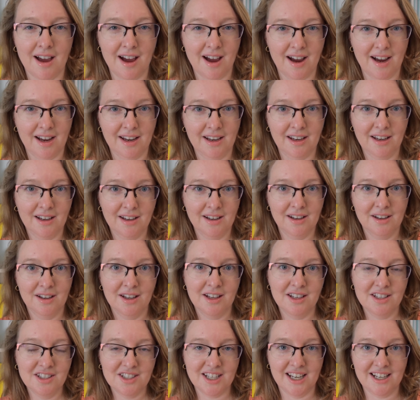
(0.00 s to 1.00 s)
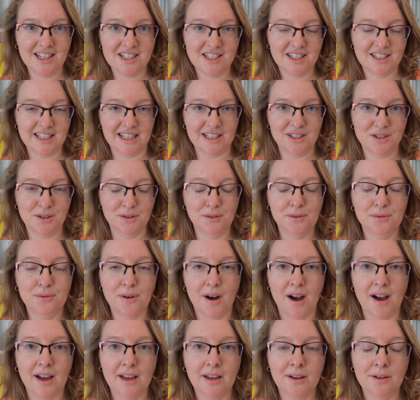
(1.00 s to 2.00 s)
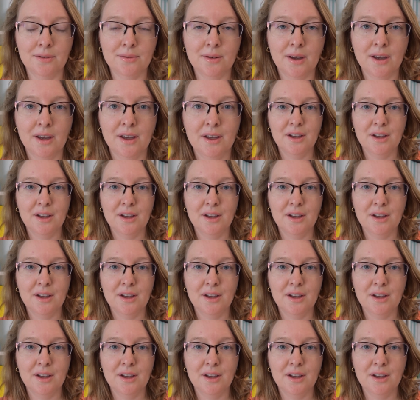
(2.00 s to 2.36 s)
I changed it into 5